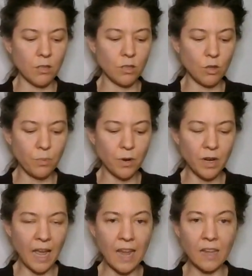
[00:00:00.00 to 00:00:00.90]

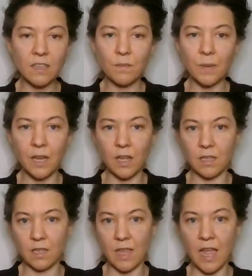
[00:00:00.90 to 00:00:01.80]
super nice
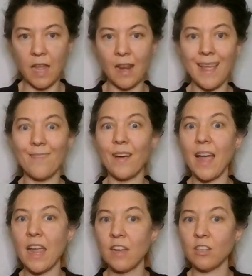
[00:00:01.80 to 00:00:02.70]
because then if
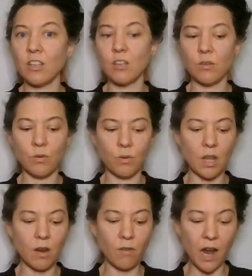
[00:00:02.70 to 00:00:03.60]
I issue
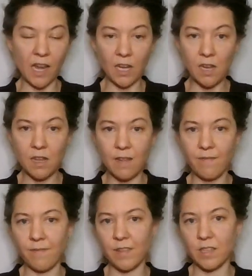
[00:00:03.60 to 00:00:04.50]
errata,
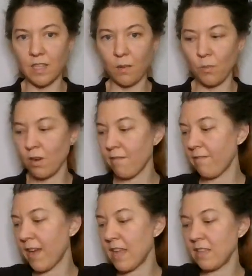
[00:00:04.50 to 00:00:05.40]
if someone
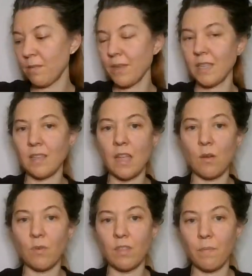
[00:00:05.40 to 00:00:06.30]
finds a
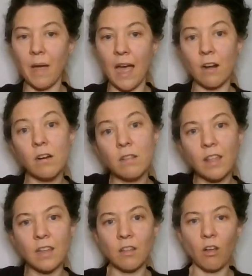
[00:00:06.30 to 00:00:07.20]
mistake with the pattern,
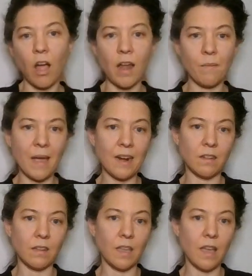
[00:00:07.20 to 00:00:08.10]
then you'll
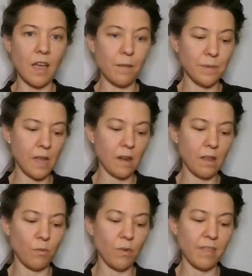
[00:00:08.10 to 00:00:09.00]
automatically get
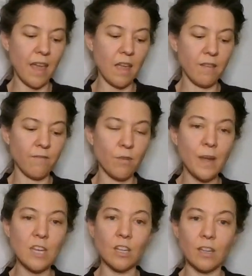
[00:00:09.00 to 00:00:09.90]
updated with that
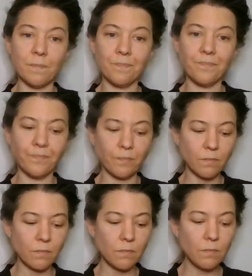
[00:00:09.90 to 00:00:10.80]
information.
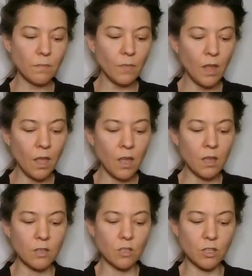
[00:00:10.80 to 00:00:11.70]

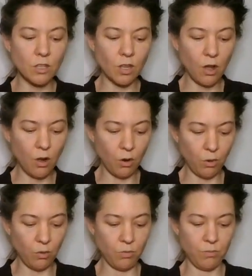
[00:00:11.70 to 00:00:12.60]
So